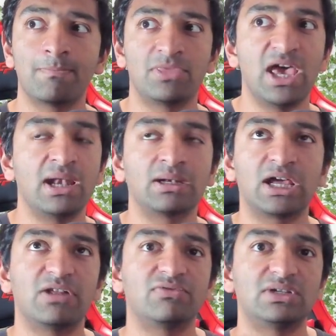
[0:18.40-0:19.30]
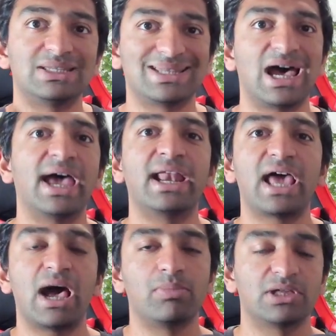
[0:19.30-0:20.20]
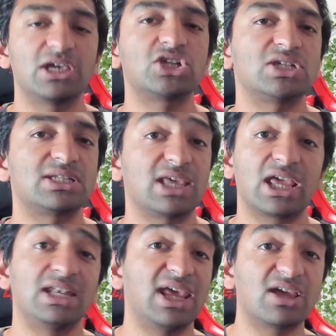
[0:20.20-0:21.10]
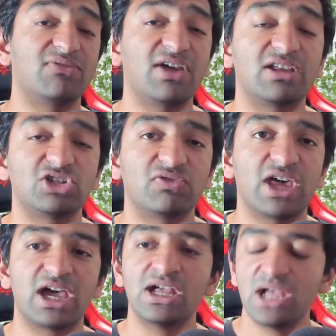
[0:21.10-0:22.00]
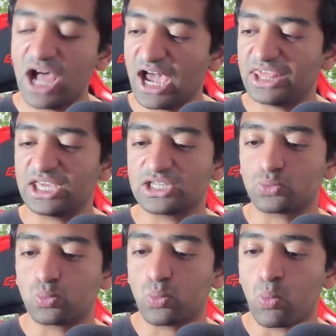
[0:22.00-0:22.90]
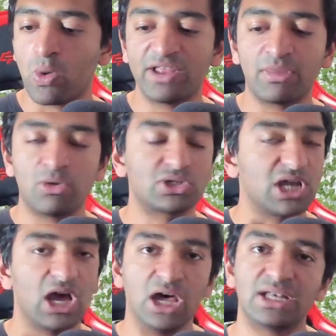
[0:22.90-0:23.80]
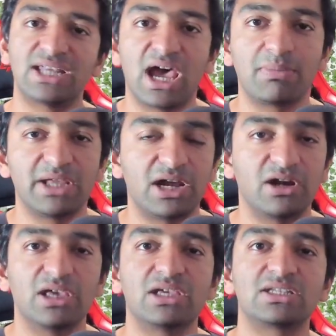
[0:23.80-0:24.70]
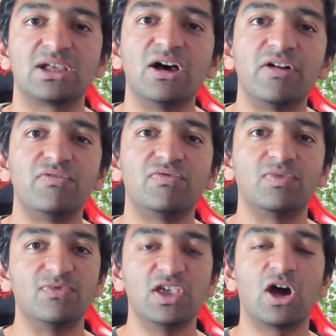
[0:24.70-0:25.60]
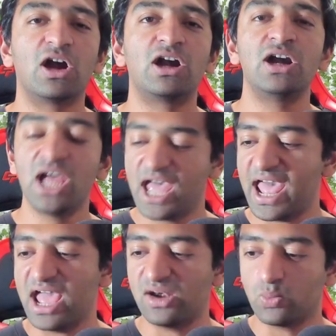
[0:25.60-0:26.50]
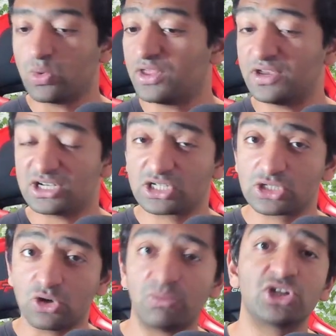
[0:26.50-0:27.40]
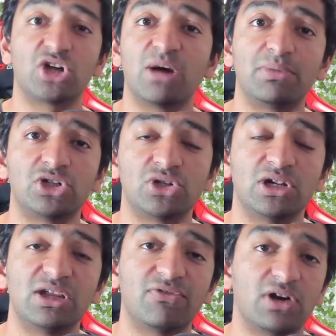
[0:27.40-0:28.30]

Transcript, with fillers: then kind of design applications that can take advantage of that, I think is one of the most untapped areas of VR and where there's so much opportunity for